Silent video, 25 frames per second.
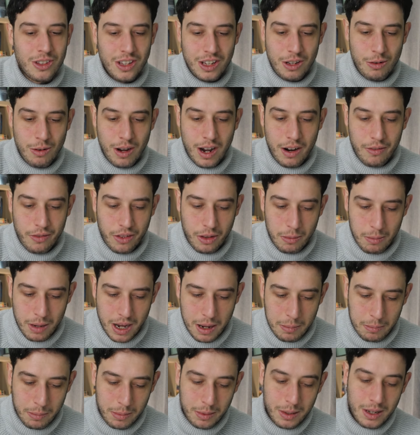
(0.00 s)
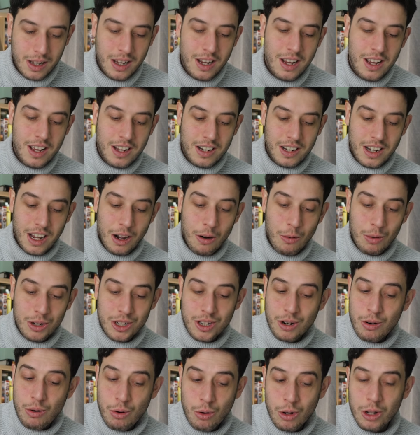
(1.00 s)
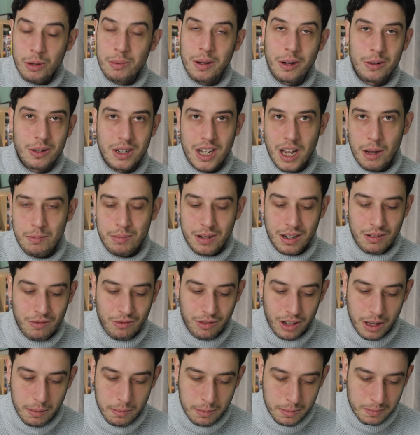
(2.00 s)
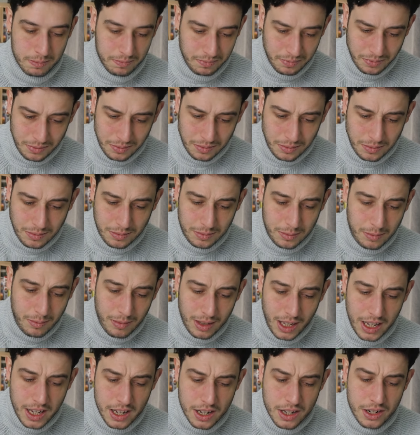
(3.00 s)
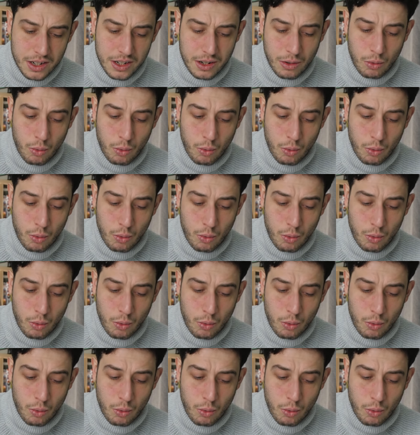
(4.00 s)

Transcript: that you have the map. Now, what's cool about Captain Flip is